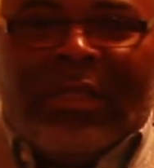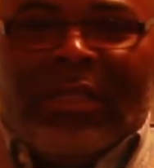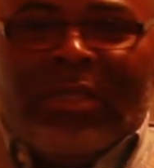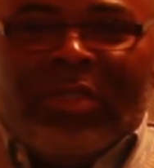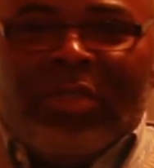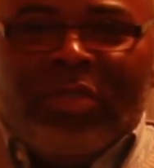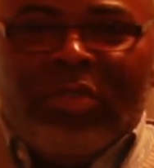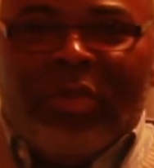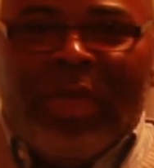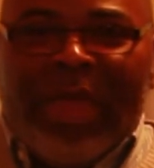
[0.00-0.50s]

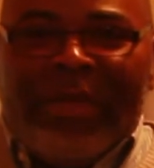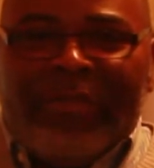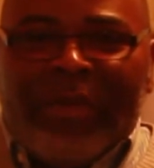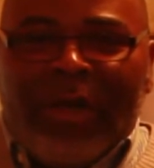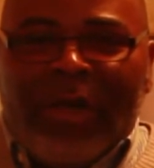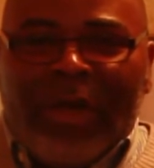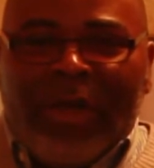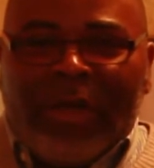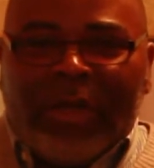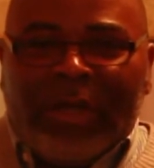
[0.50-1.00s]
Do you have a
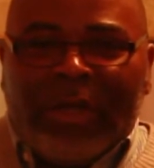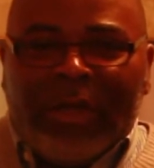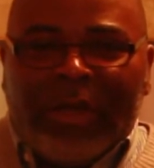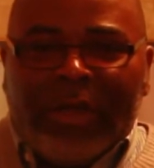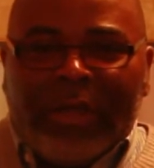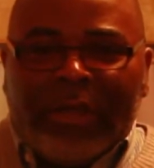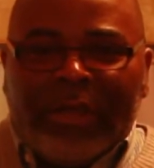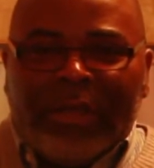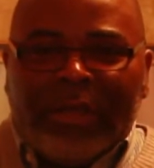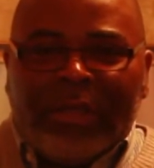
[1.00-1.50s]
hard
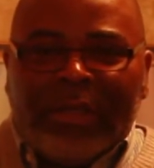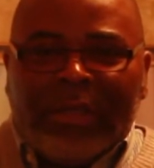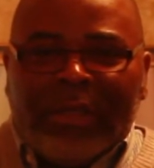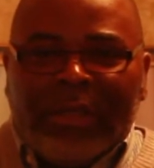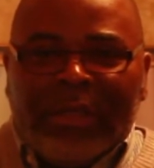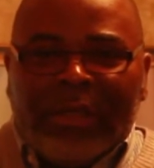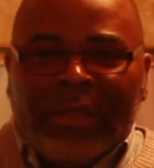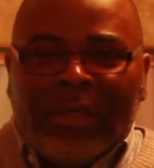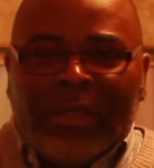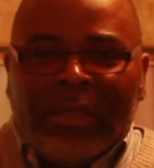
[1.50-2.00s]
heart?
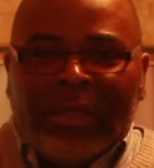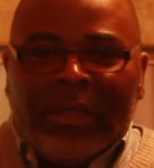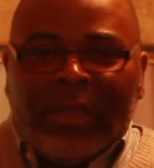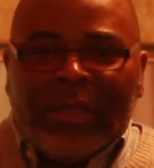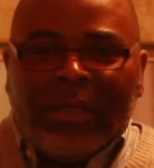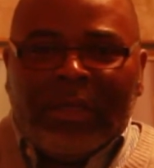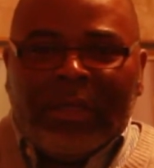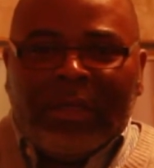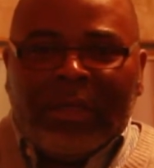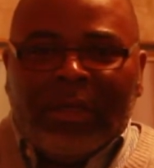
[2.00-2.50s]

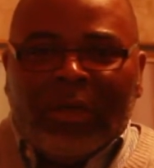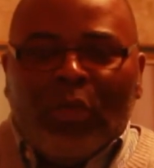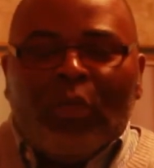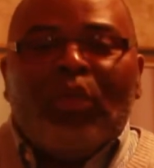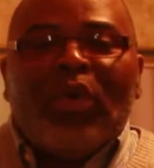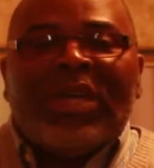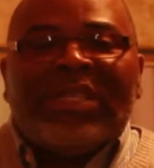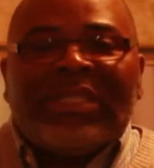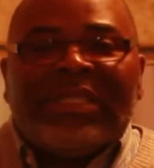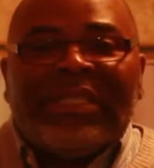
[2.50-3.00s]

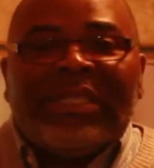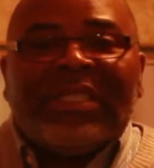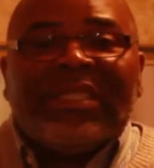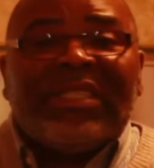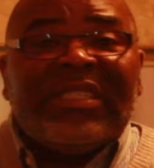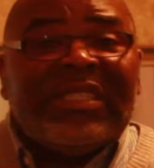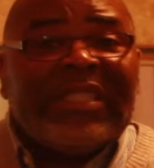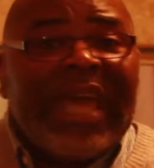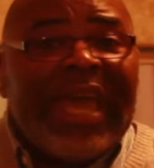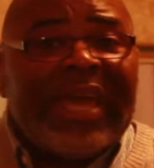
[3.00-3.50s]
What's the
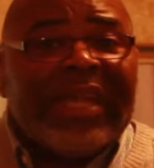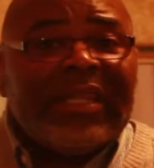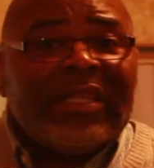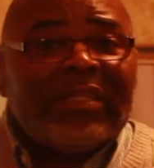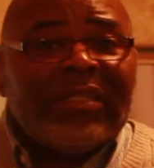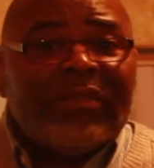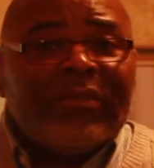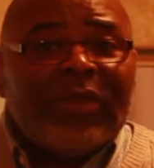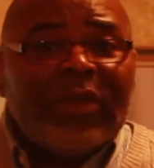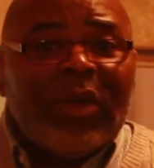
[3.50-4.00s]

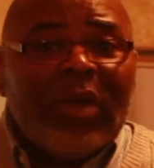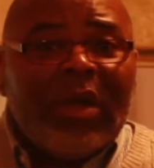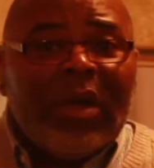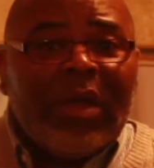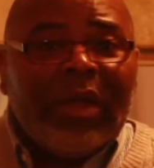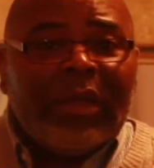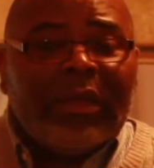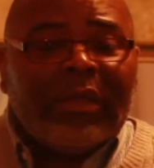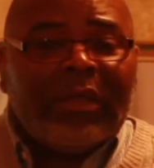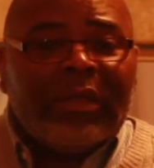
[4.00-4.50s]
status of your
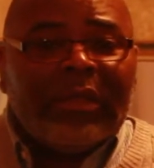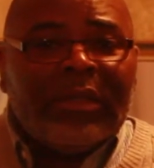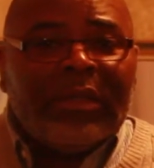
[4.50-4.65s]
heart?